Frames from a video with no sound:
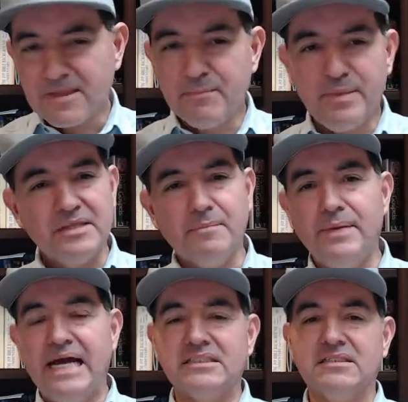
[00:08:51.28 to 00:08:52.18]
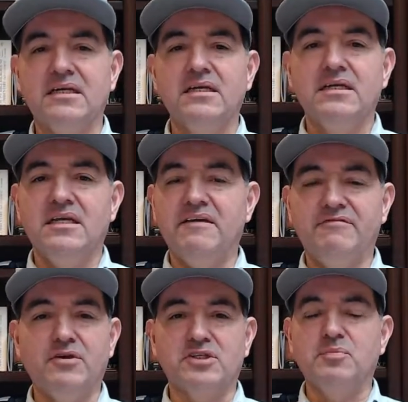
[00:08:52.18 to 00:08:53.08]
be the best. If
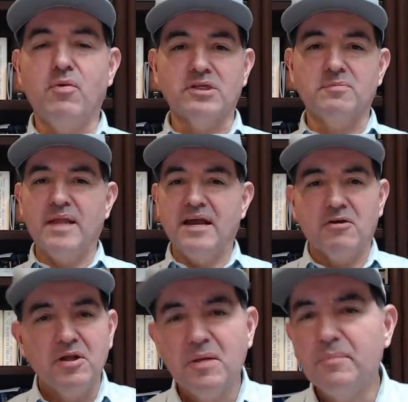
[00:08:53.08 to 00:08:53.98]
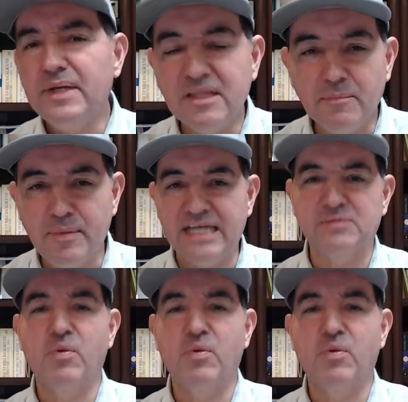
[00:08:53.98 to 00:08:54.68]
you're a sports player, be the best.